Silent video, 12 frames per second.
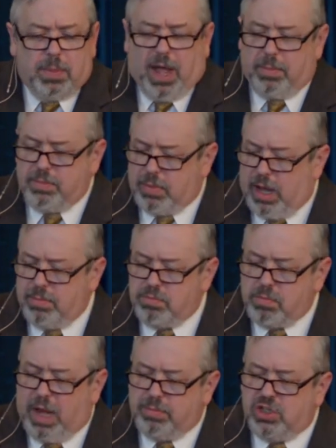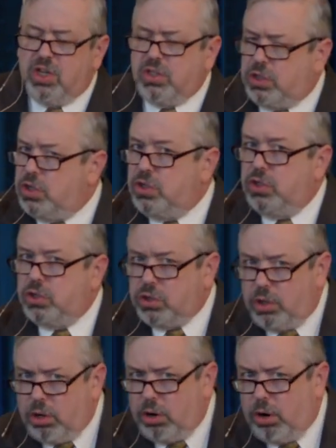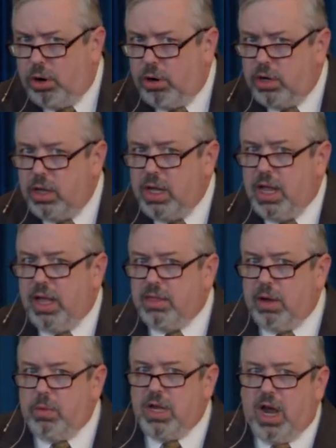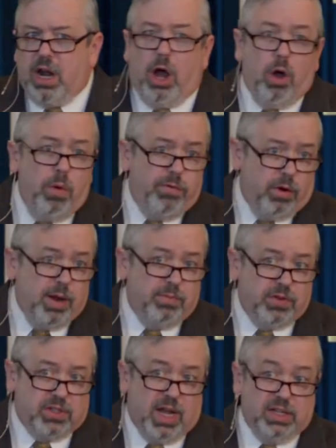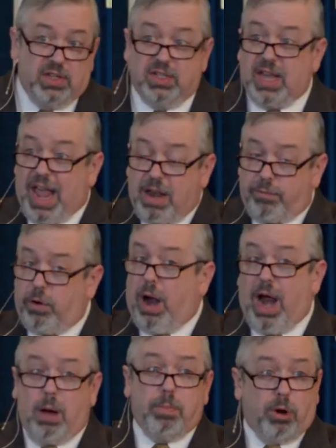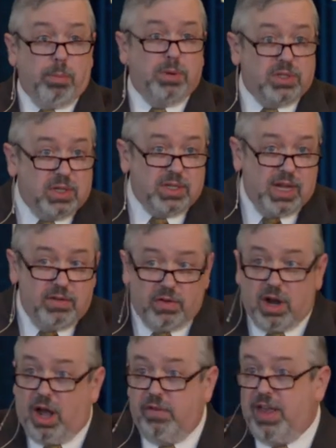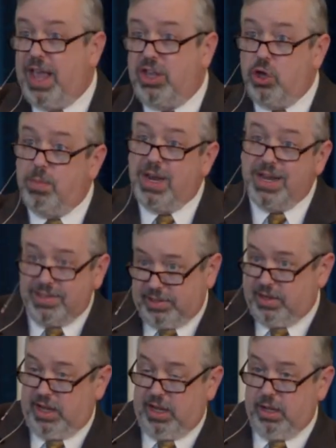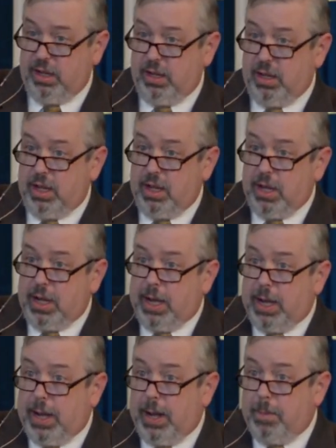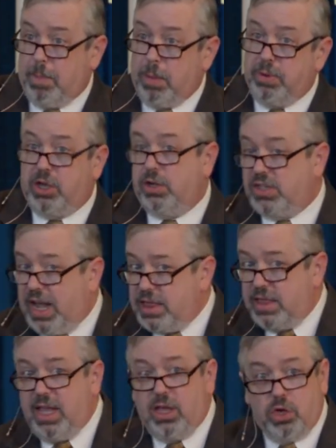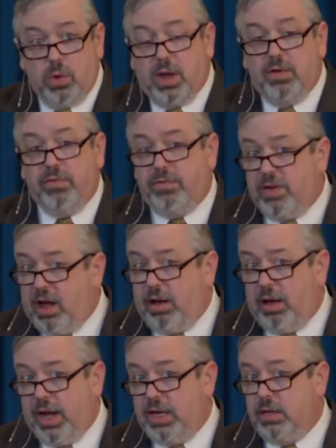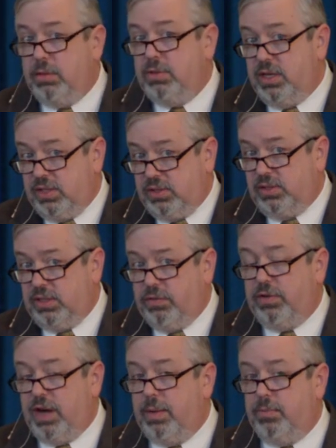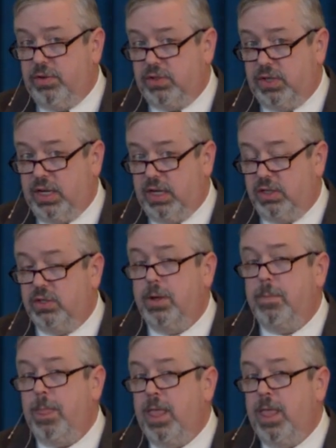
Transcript: I'm just concerned that we not overemphasize this, and for our purposes even of ecumenicity, because I think you can find these different emphases